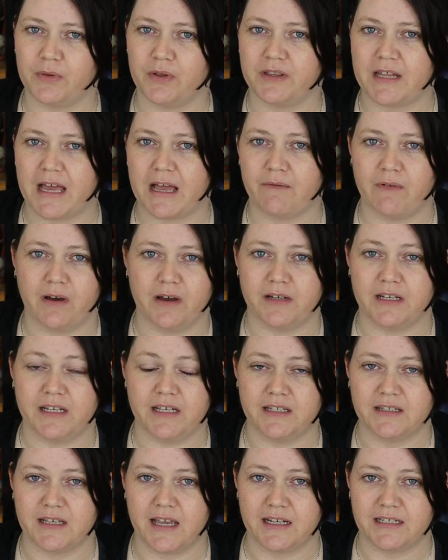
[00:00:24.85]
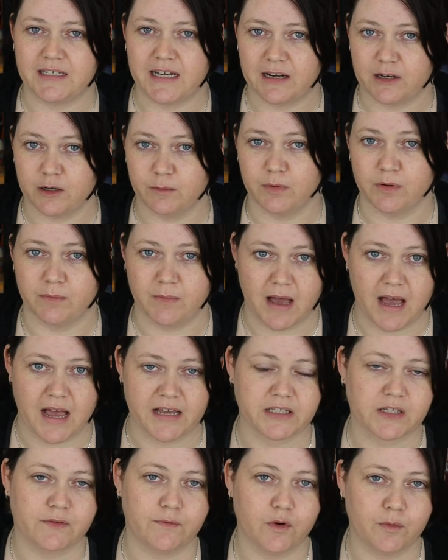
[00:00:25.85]
that that one is a terrible
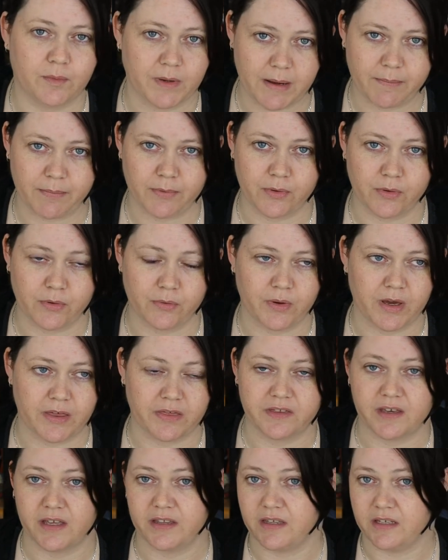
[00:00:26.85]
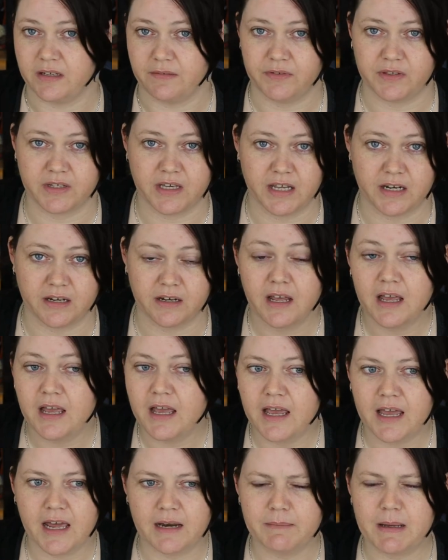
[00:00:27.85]
mask for people with sensitive skin,
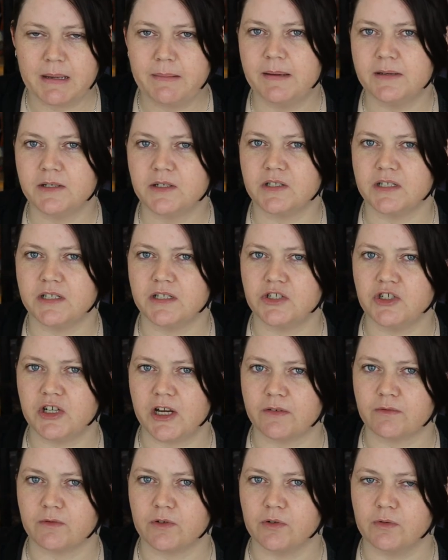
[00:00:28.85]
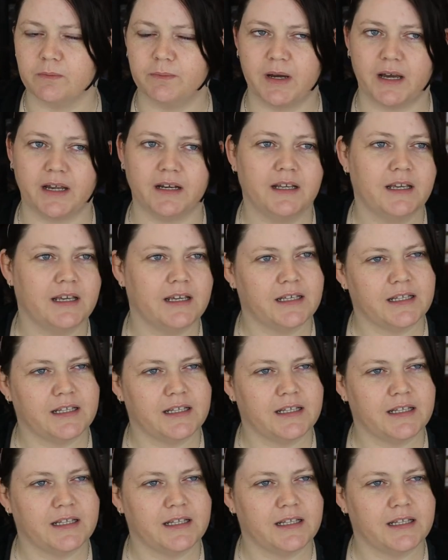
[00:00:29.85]
and maybe just in general. But